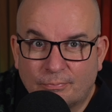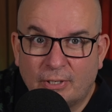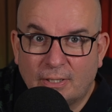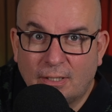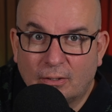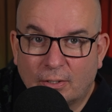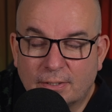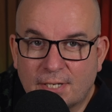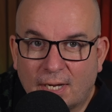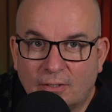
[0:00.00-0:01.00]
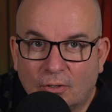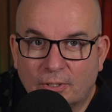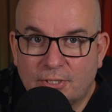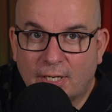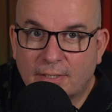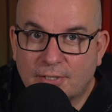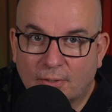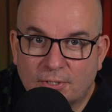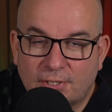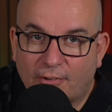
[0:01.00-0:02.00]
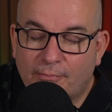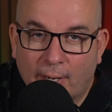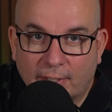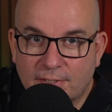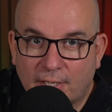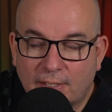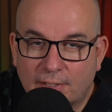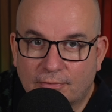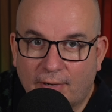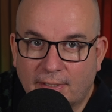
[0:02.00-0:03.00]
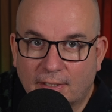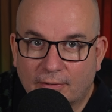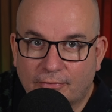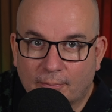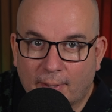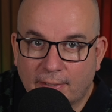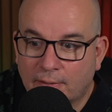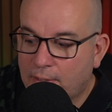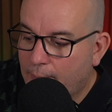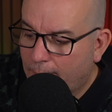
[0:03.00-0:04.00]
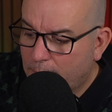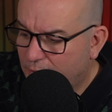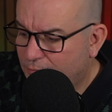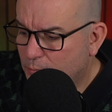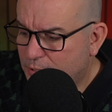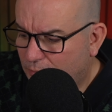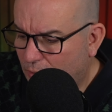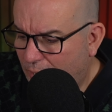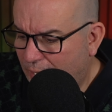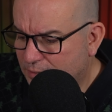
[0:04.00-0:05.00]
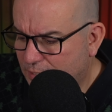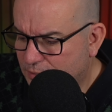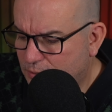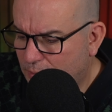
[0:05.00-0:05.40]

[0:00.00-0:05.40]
really like technology, so Stuff magazine is a regular for me, but you've also got access to